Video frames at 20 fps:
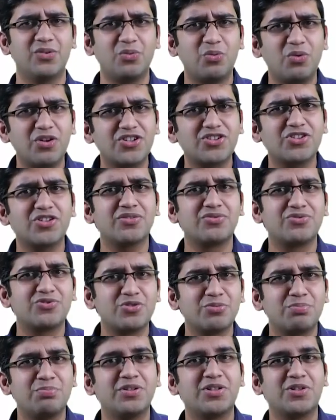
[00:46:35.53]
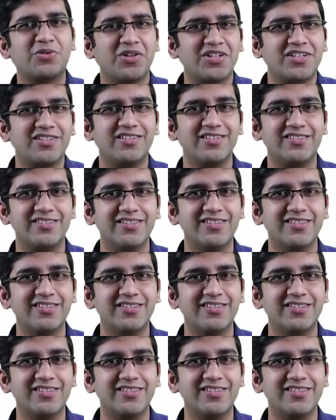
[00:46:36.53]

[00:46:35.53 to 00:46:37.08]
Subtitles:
what sort of stupid question is